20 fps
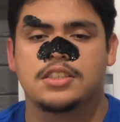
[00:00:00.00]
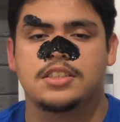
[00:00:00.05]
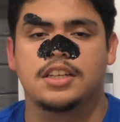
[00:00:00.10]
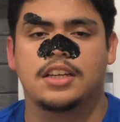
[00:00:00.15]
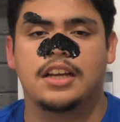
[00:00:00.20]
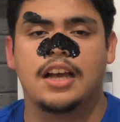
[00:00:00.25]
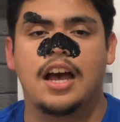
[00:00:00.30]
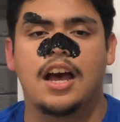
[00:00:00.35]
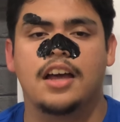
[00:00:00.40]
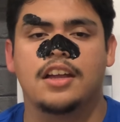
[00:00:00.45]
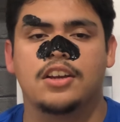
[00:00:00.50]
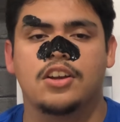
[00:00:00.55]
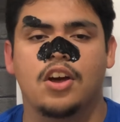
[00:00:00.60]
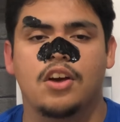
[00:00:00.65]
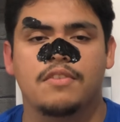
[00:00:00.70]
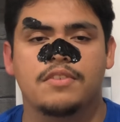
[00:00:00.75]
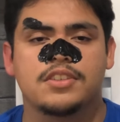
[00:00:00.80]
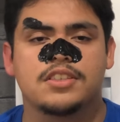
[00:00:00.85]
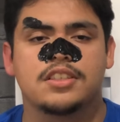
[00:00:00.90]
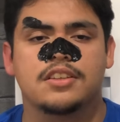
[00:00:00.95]
to God and
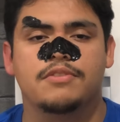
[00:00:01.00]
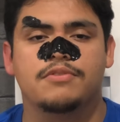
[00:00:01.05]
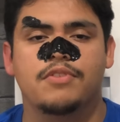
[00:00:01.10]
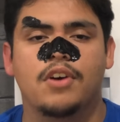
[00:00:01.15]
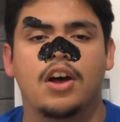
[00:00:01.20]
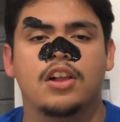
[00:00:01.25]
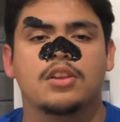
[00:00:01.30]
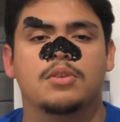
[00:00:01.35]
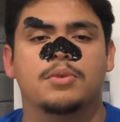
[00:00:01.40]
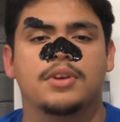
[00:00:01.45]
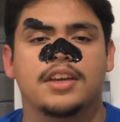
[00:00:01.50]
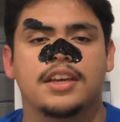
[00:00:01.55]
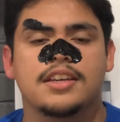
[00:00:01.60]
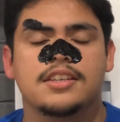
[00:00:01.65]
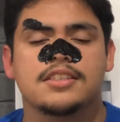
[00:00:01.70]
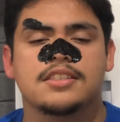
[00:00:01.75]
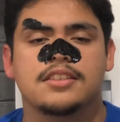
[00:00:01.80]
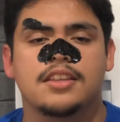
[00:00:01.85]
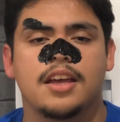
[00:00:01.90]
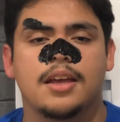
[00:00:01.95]
obviously following
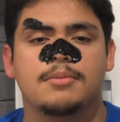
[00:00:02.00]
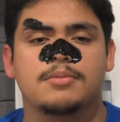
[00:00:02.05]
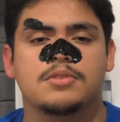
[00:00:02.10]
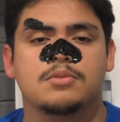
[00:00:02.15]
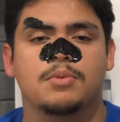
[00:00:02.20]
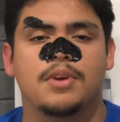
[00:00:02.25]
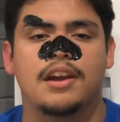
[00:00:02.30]
His steps